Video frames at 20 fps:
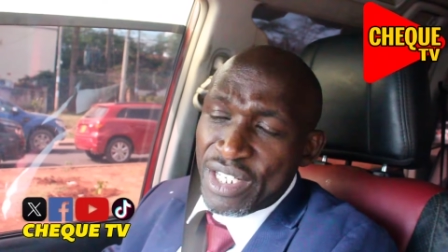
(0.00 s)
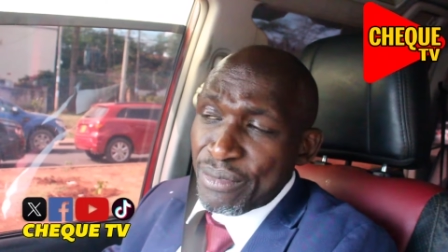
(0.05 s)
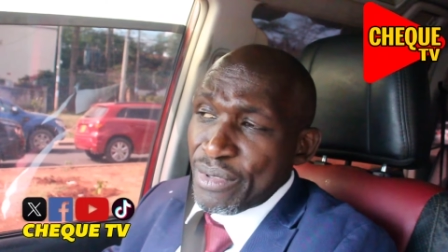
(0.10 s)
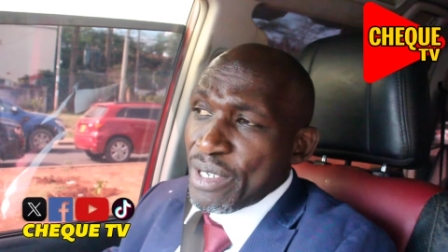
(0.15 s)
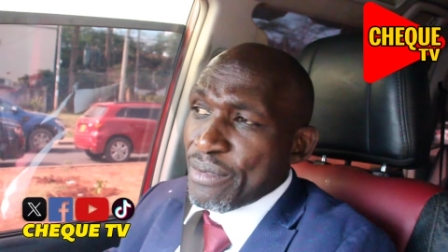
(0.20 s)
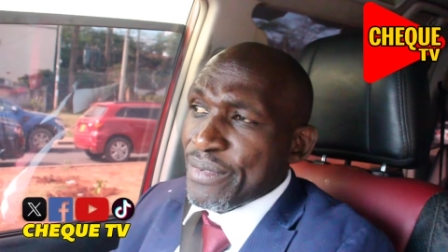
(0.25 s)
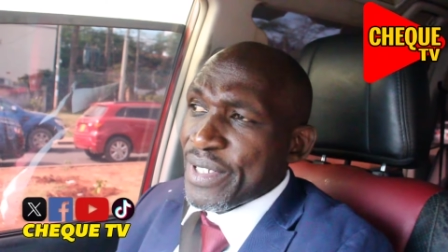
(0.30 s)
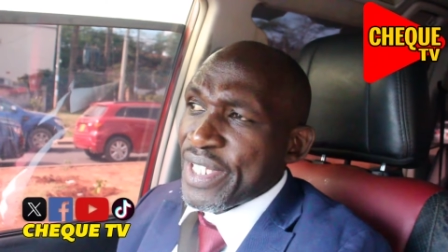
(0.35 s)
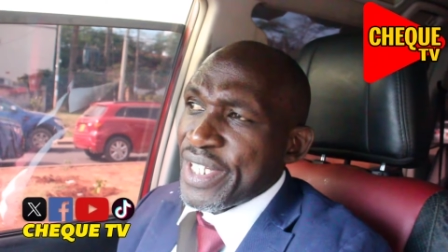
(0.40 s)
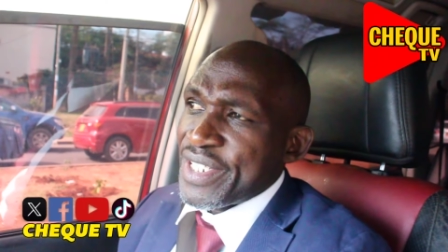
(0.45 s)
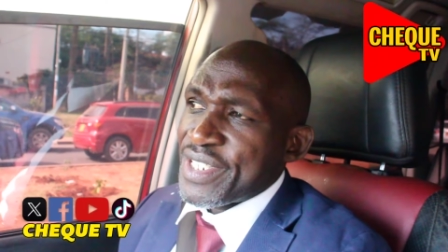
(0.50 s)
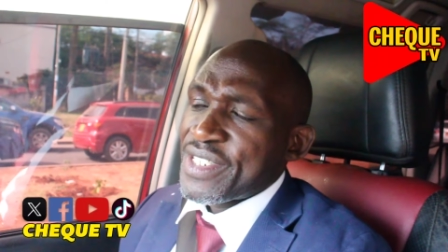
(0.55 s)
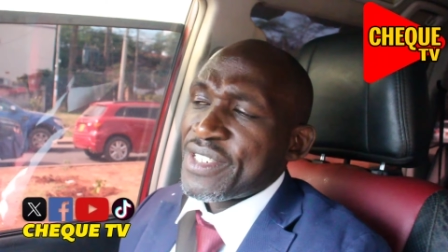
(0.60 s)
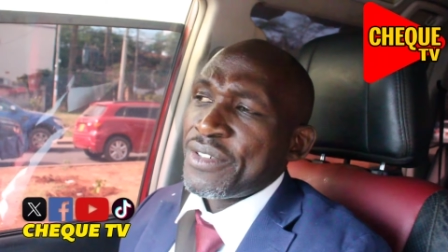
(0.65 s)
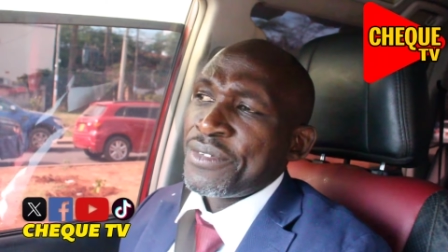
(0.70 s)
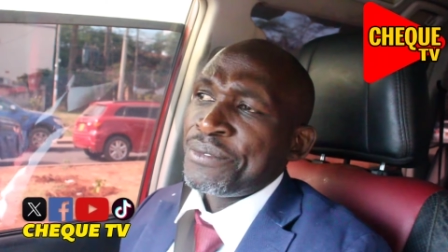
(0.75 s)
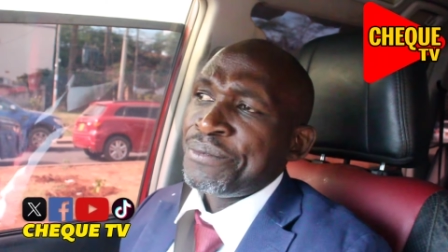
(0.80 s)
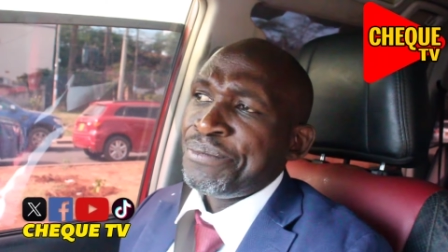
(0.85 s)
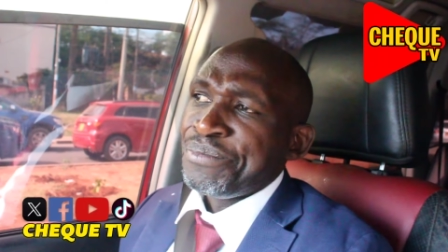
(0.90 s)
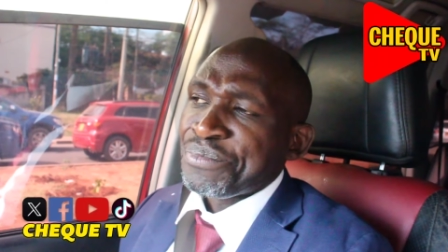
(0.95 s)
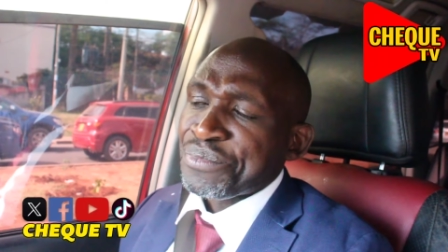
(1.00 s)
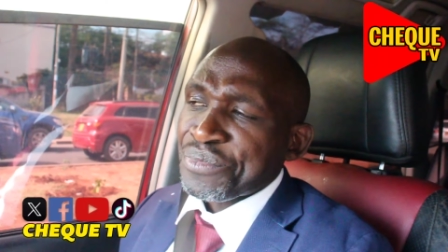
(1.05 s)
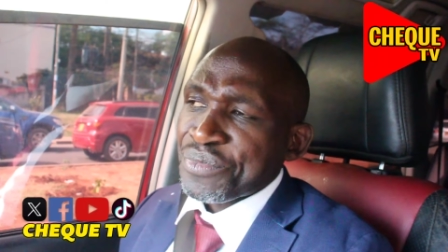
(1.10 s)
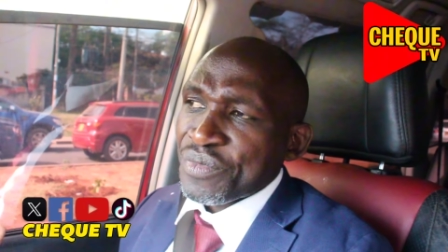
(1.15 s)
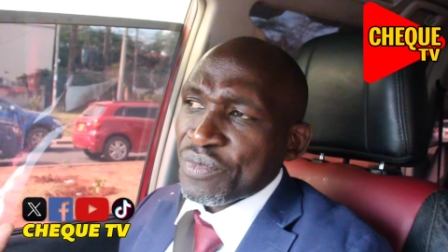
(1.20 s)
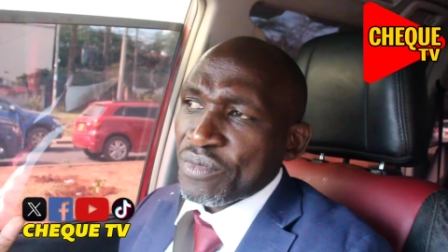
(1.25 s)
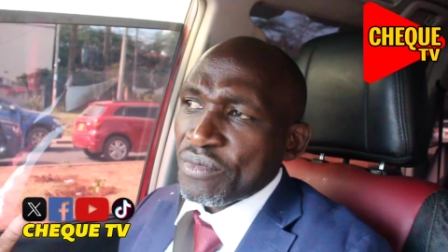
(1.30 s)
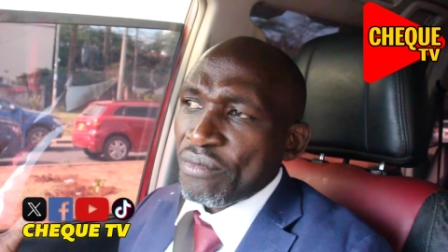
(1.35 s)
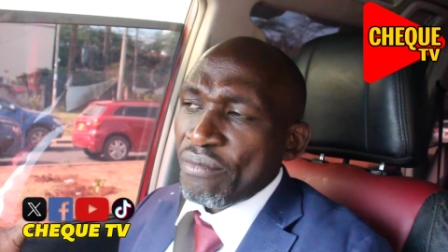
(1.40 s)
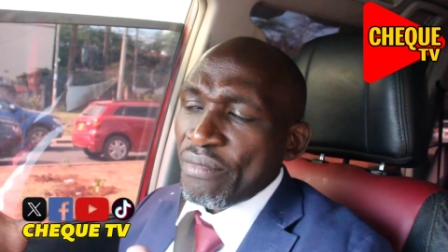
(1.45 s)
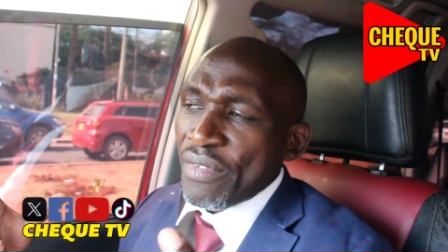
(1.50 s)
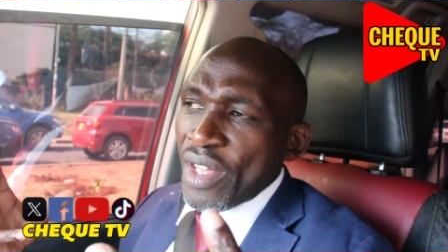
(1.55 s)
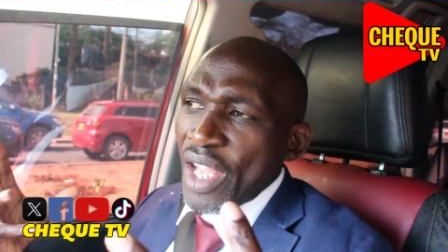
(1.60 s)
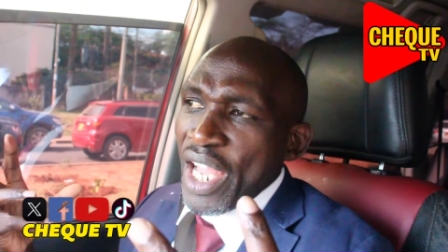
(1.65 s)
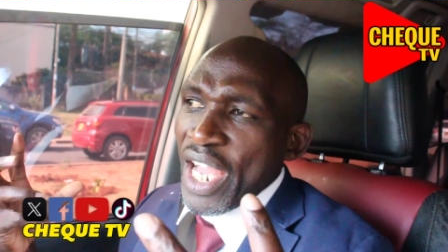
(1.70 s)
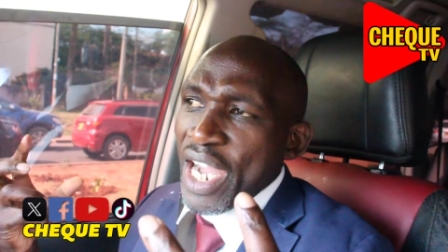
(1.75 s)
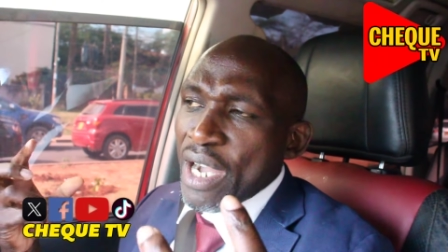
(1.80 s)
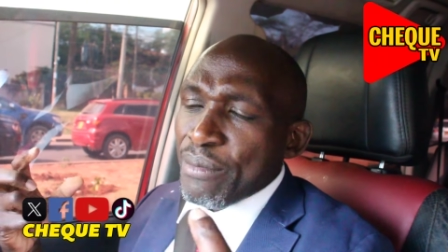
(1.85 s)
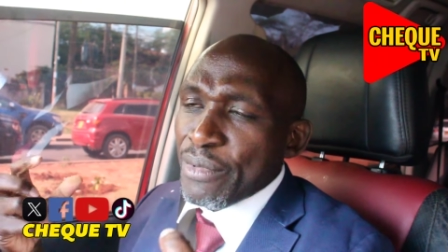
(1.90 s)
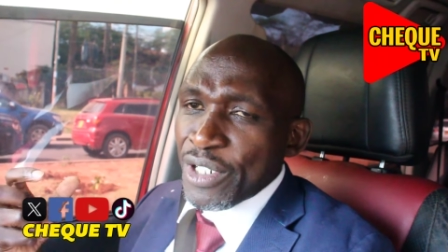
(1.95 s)
Remember
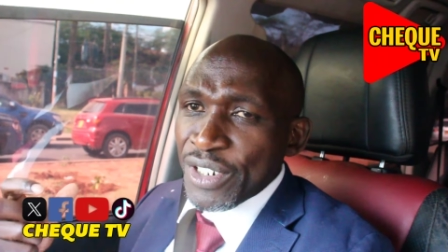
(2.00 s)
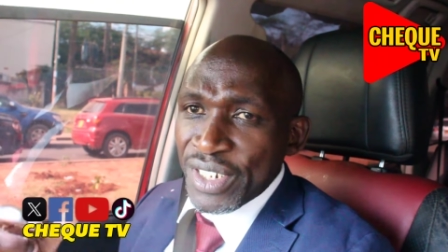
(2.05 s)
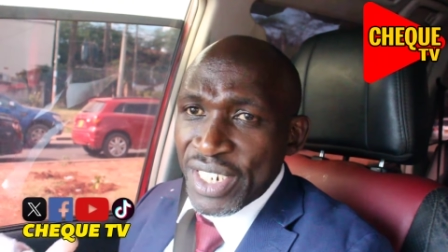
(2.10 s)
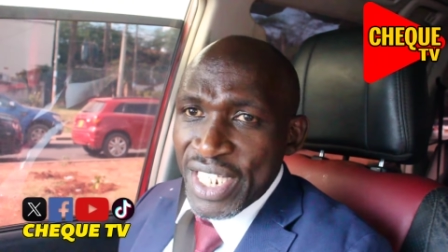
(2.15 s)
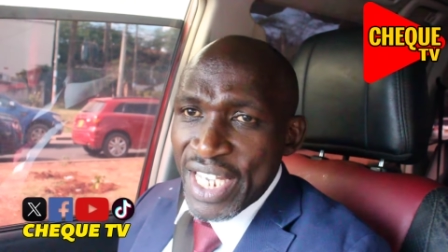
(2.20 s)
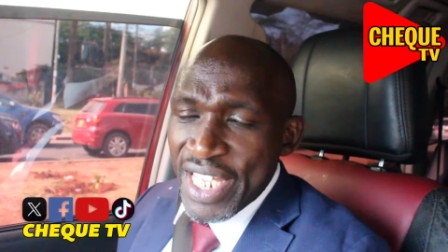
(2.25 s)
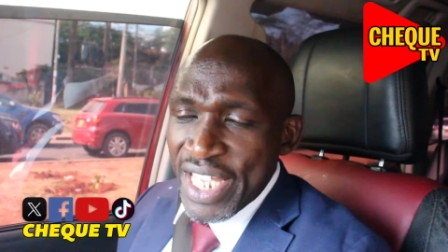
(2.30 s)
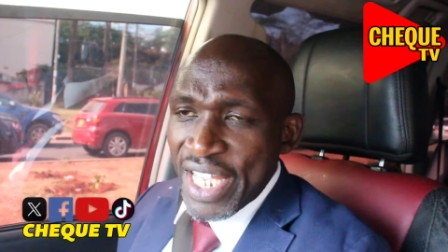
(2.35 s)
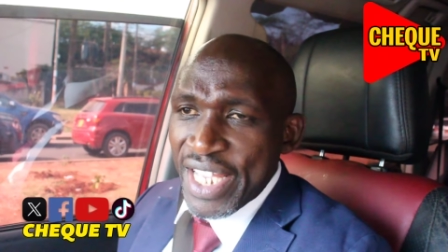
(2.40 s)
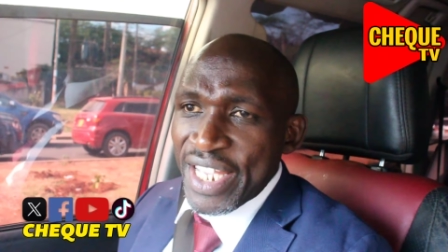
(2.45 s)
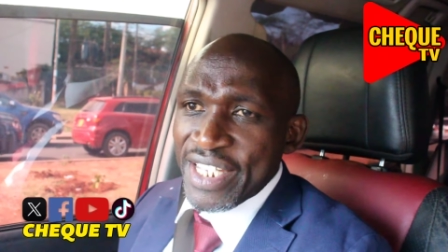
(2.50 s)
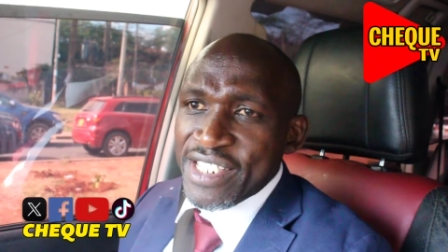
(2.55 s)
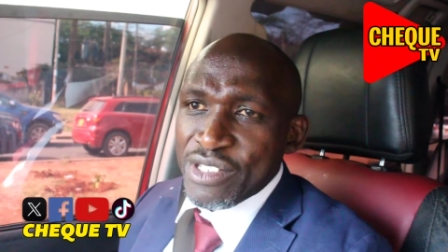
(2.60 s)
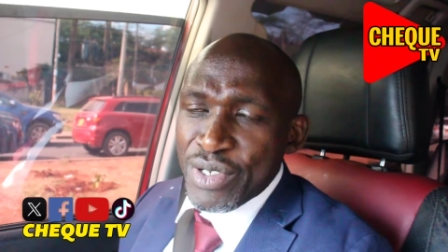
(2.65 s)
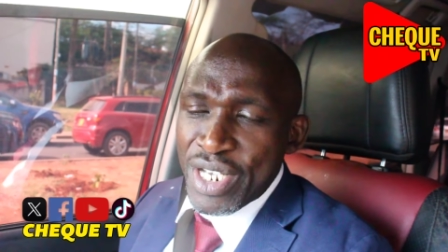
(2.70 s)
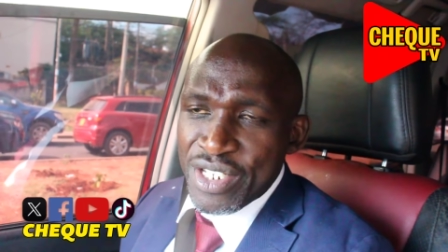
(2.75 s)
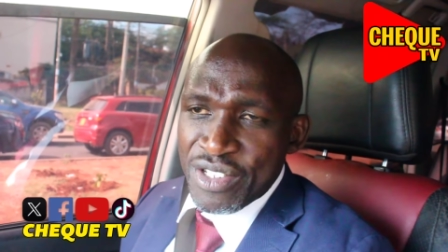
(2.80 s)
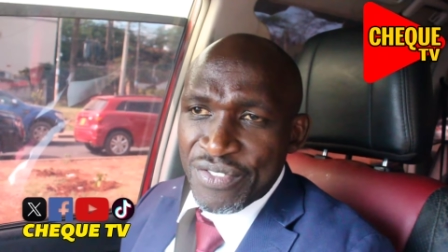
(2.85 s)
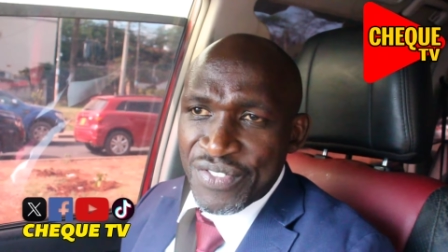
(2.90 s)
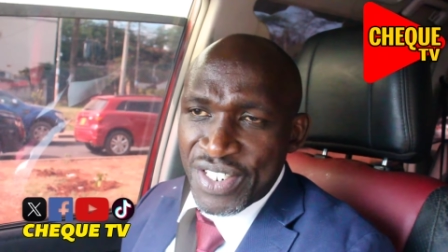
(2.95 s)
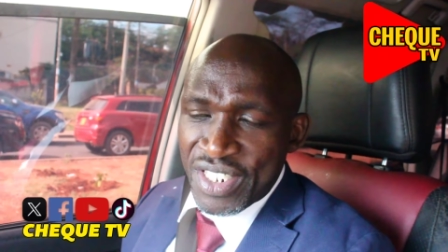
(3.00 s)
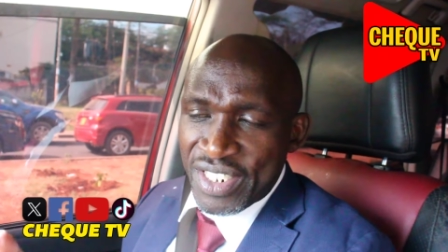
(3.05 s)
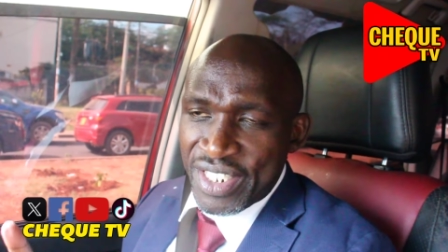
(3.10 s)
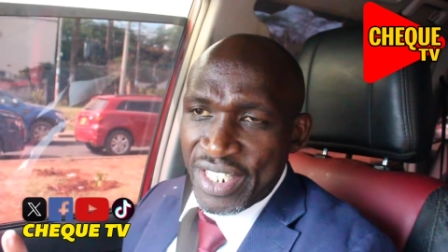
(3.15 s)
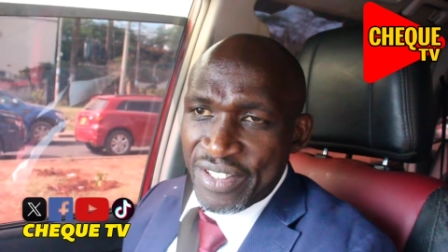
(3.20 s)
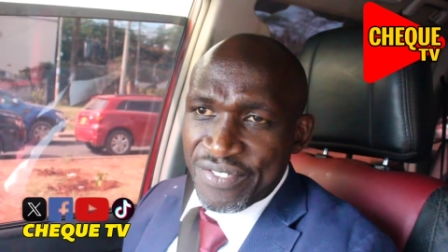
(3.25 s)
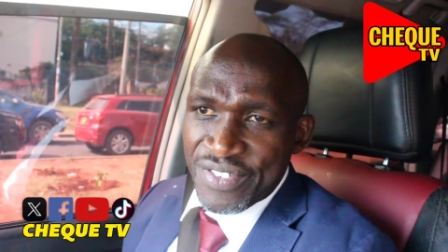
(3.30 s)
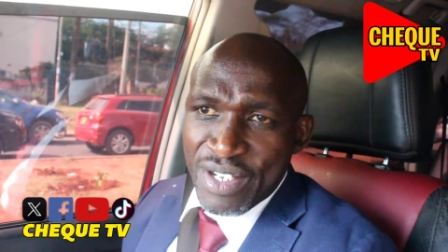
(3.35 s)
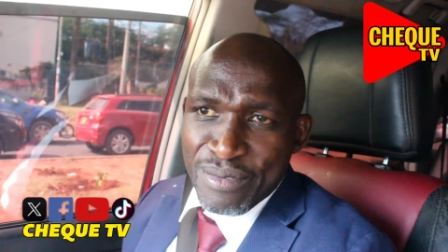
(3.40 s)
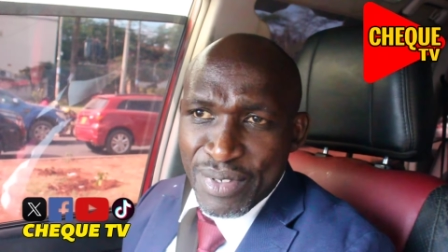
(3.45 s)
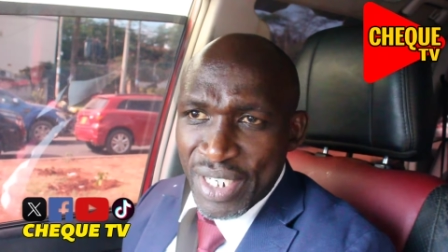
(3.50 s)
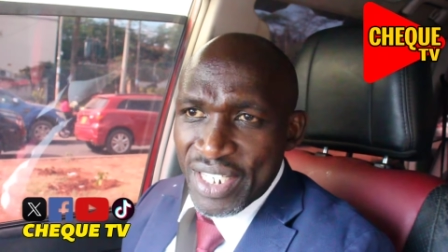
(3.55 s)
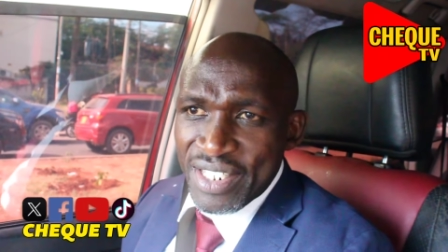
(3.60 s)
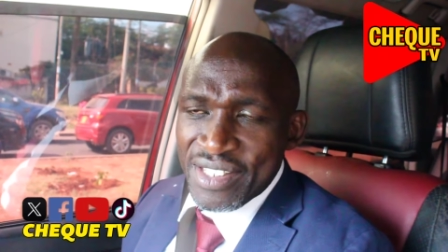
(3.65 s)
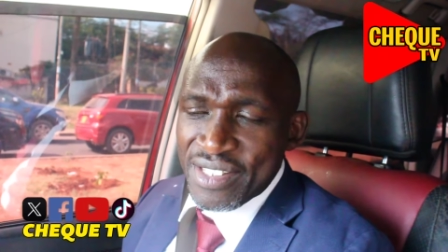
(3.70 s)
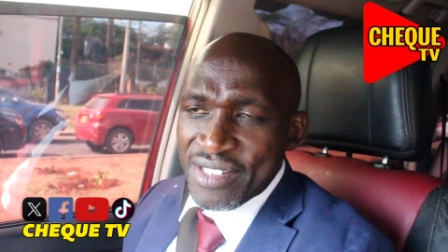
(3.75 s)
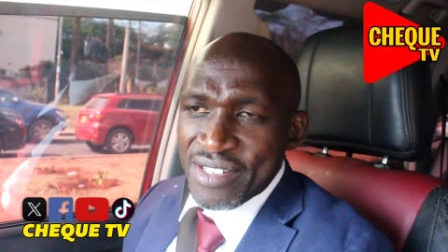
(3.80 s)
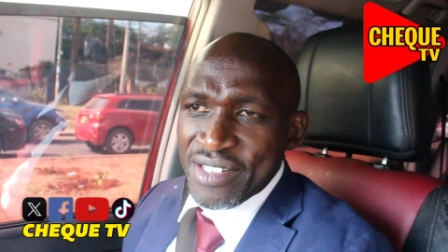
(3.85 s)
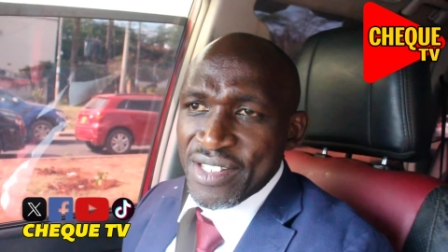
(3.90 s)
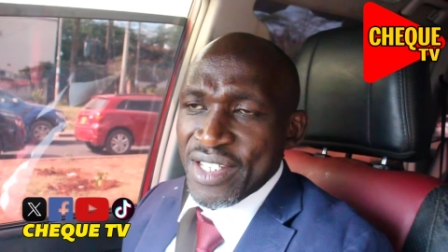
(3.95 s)
that Mount Kenya just want to feed their
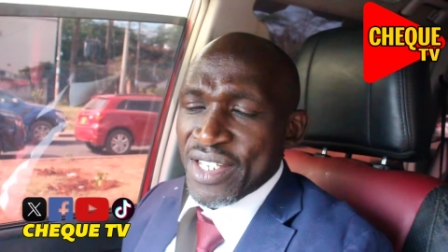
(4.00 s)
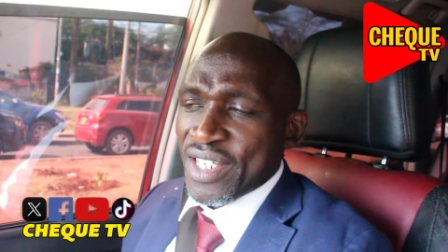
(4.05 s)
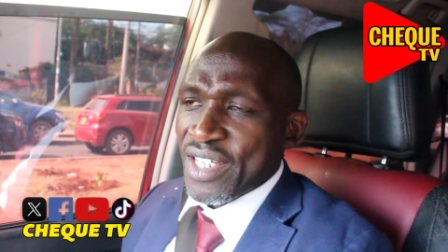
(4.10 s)
families.